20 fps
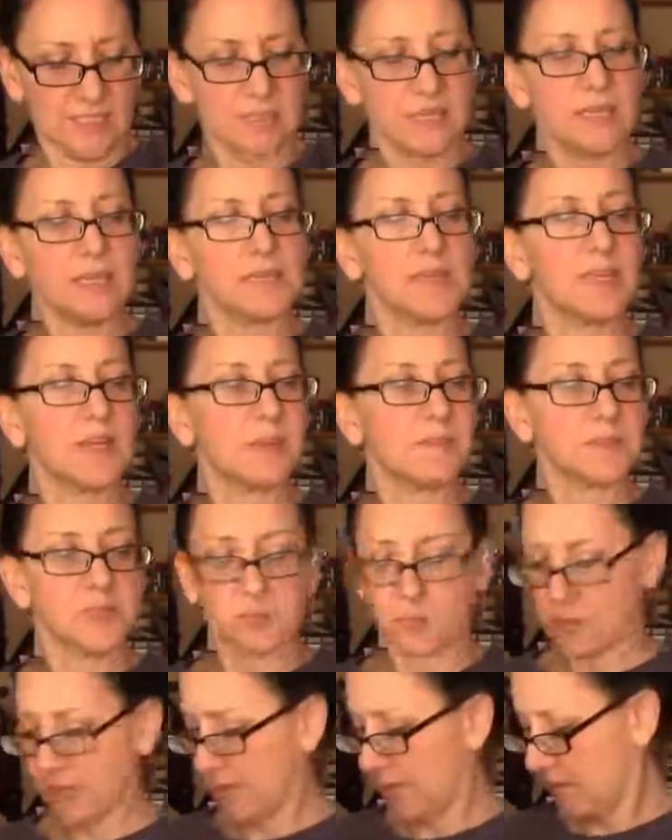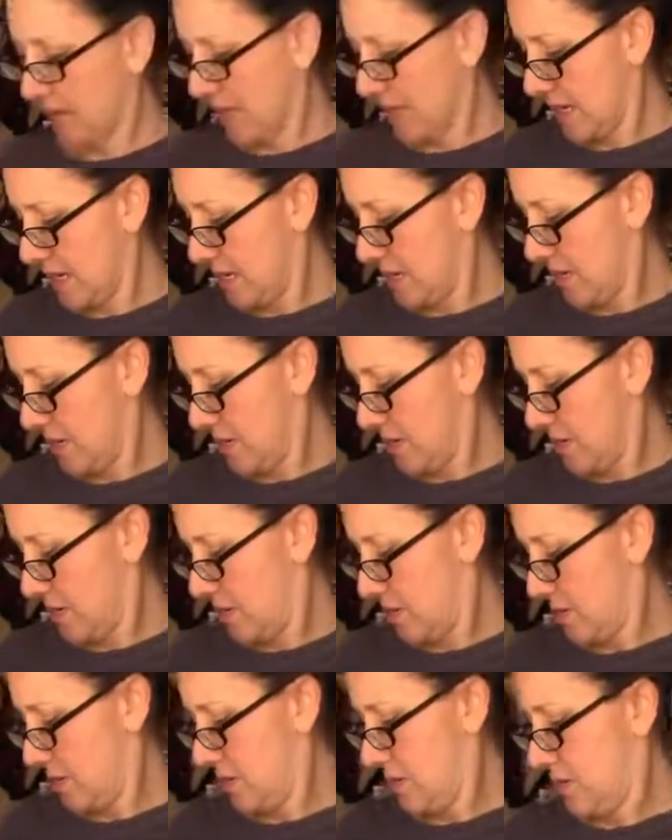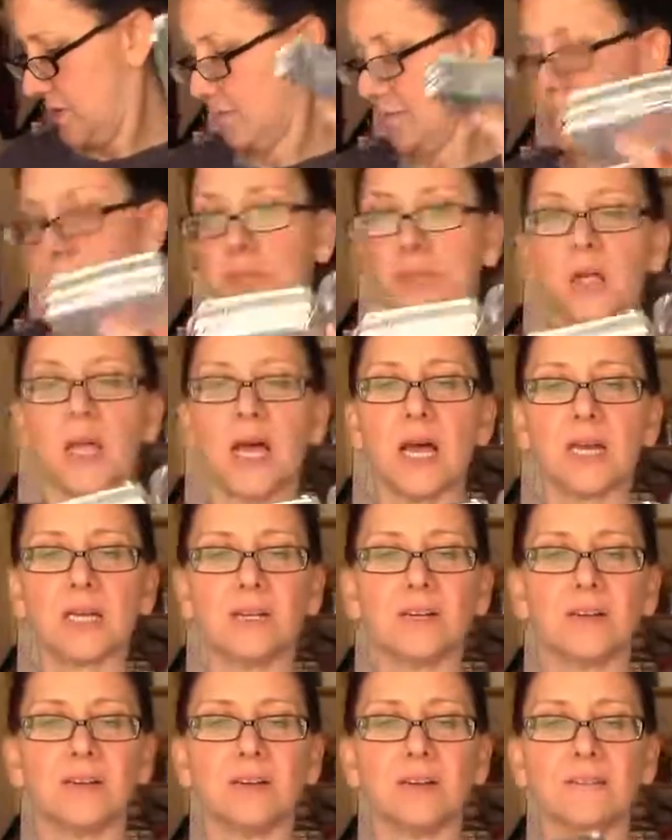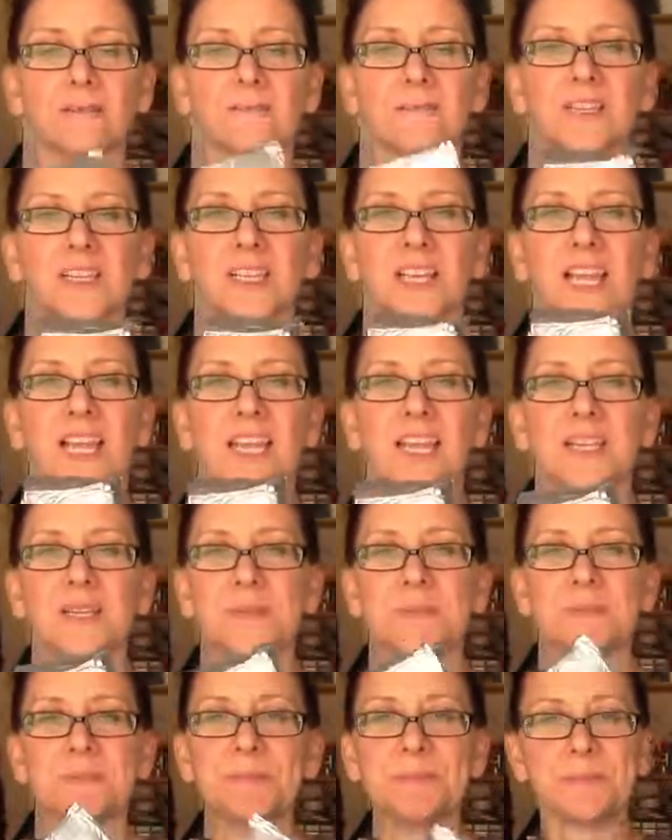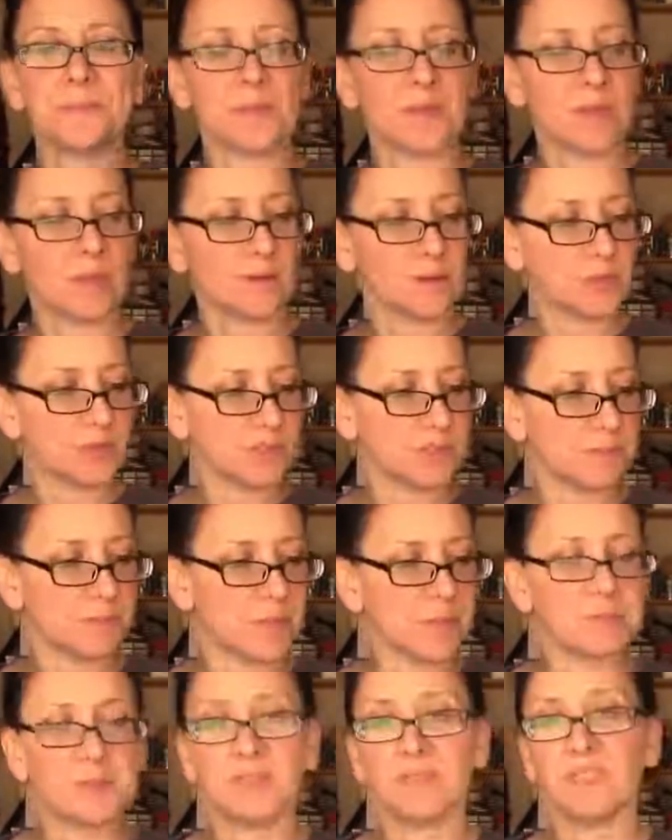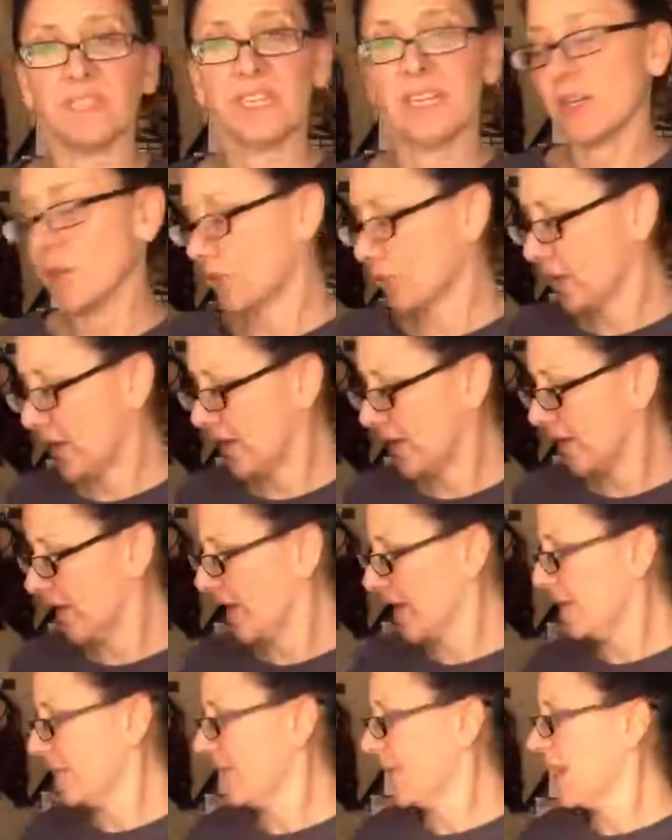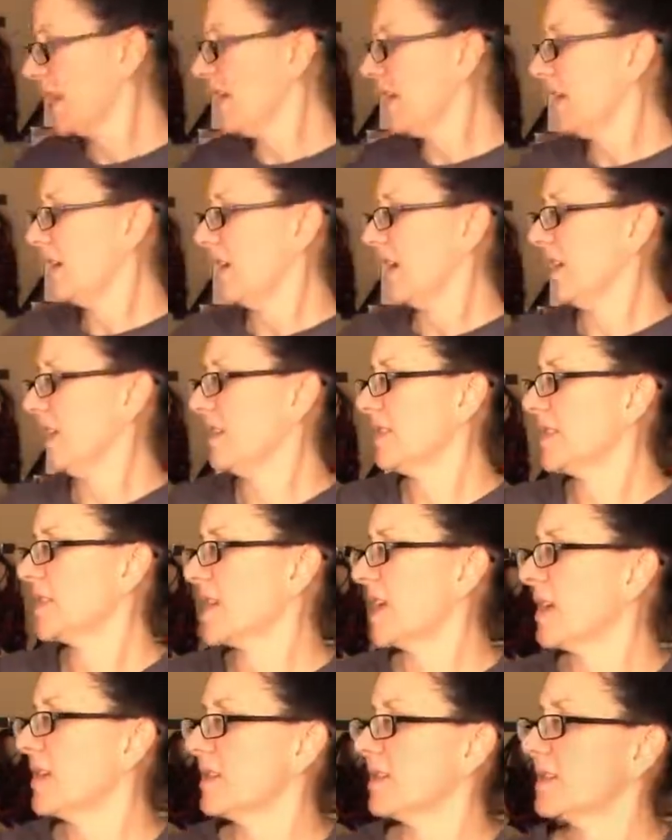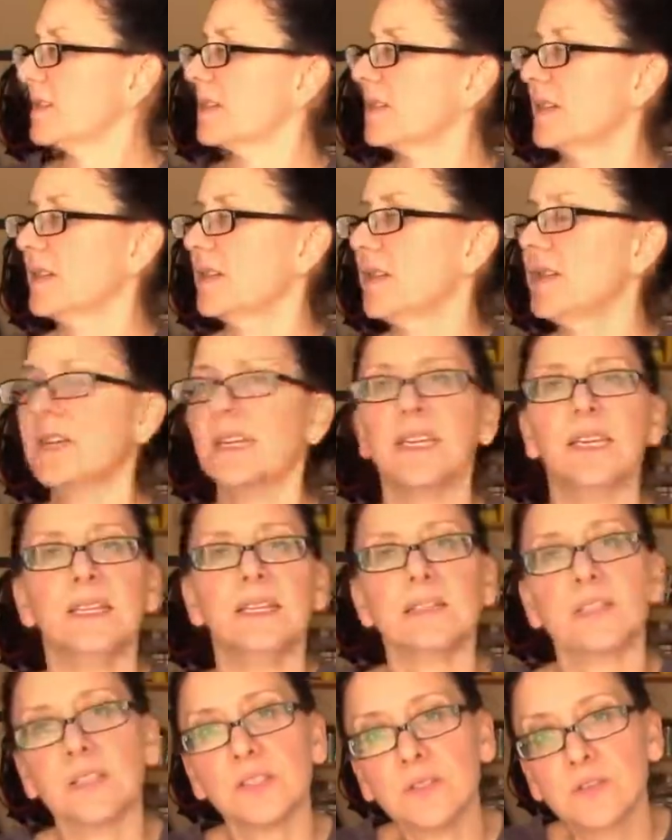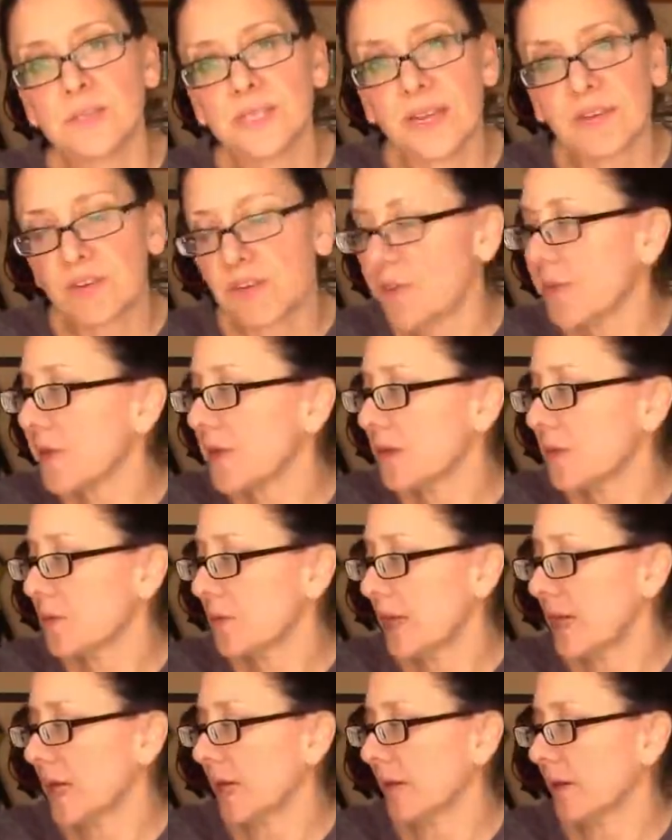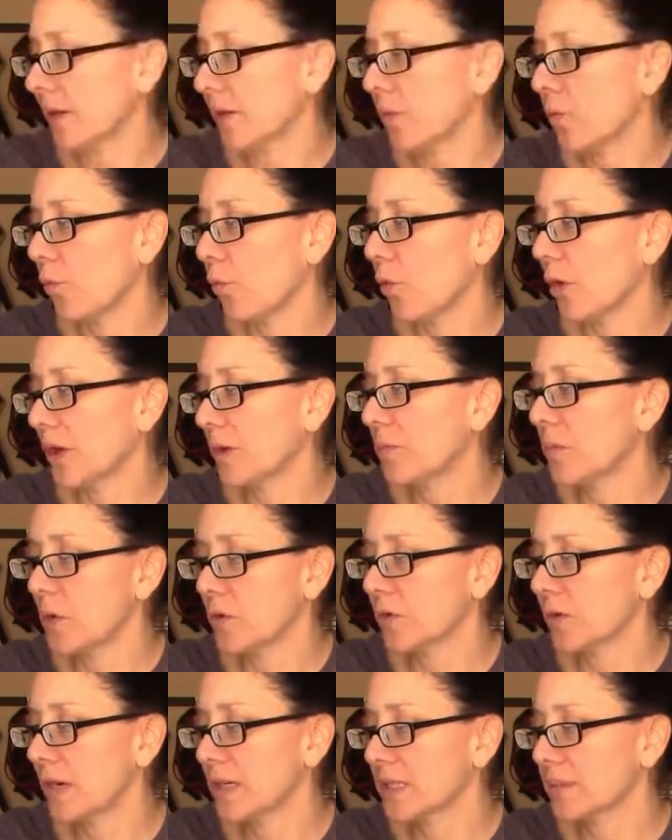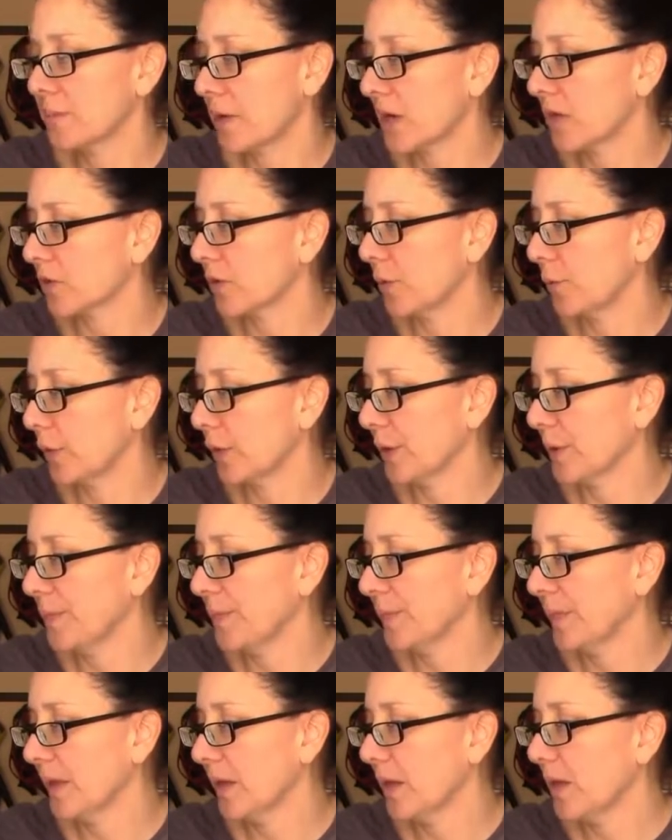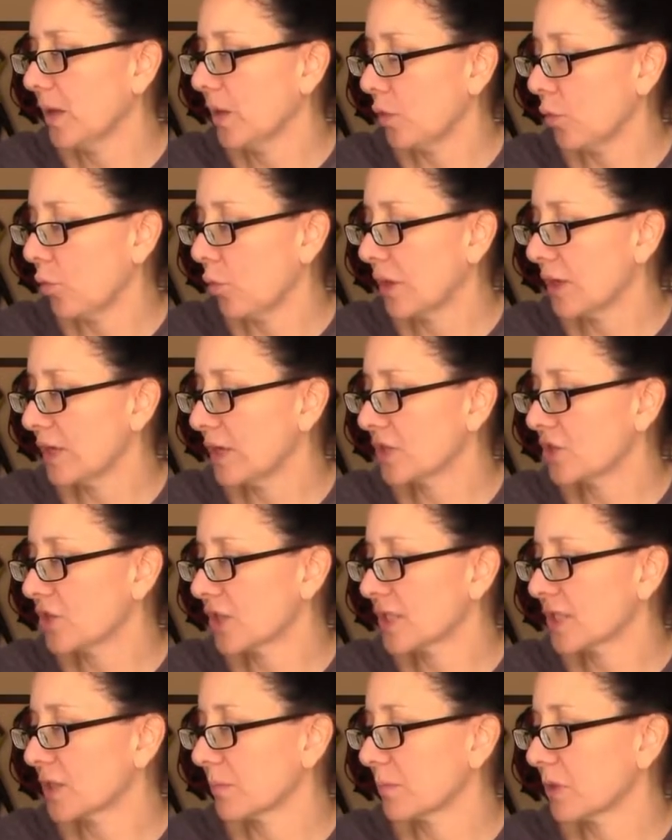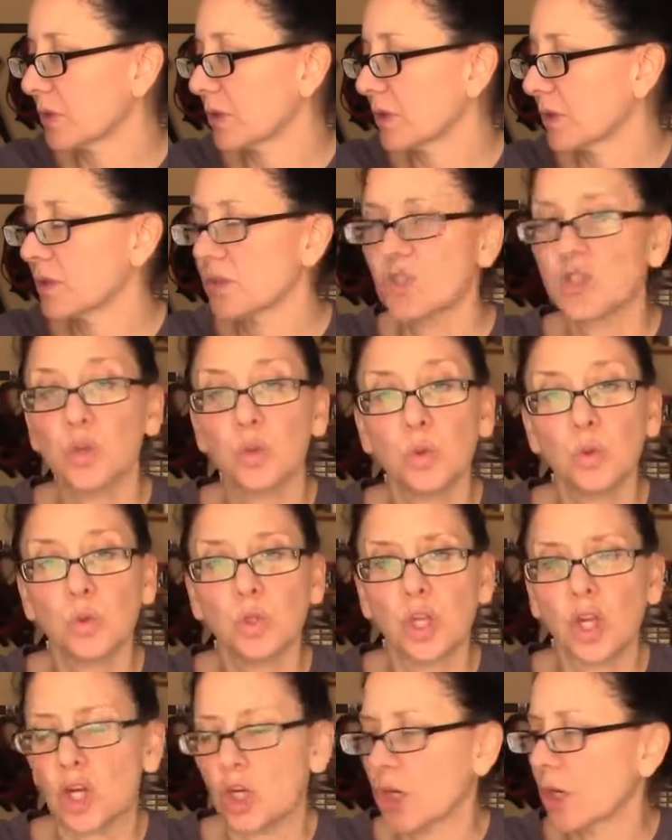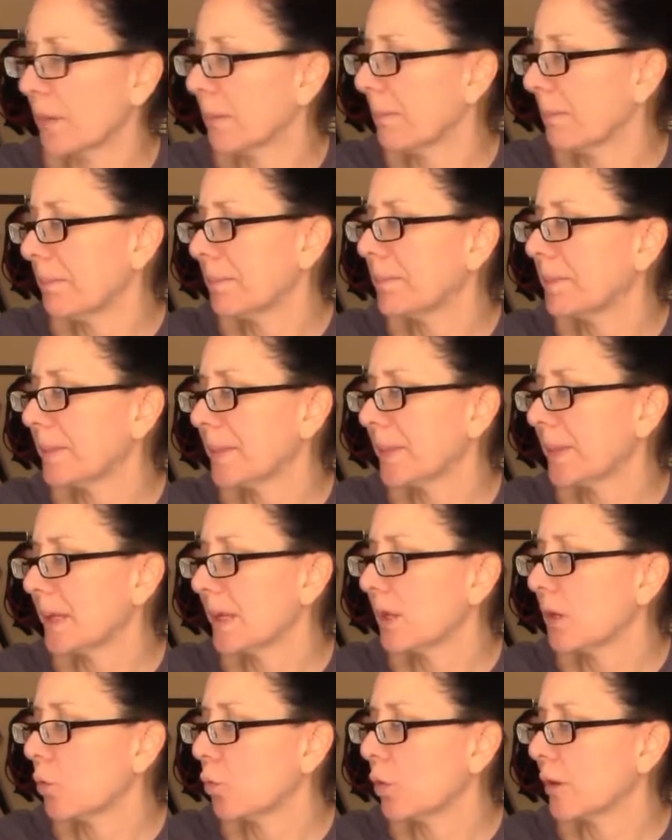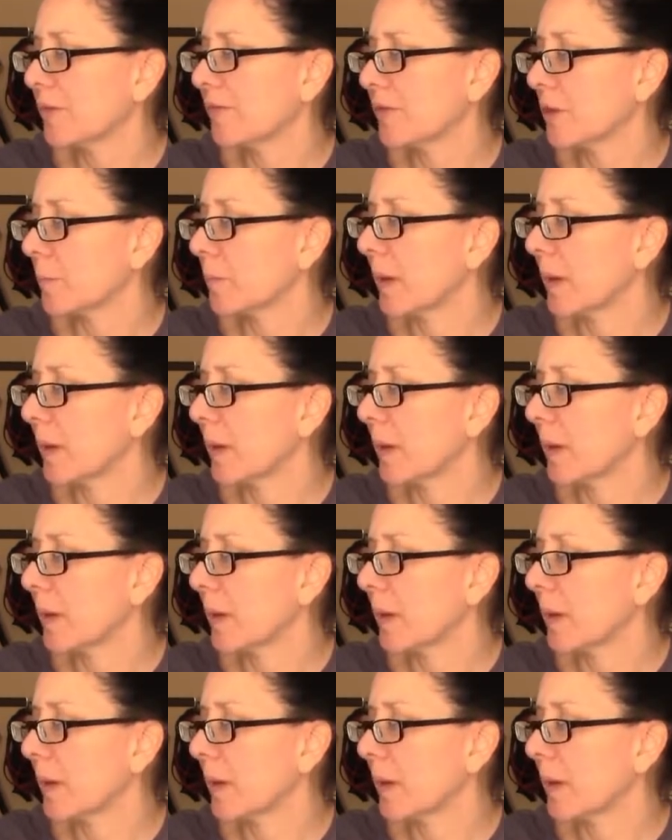It comes with a block of clay, which I believe is air dry clay. It says it includes everything you need: one motorized pottery wheel, one adjustable tool arm, one foot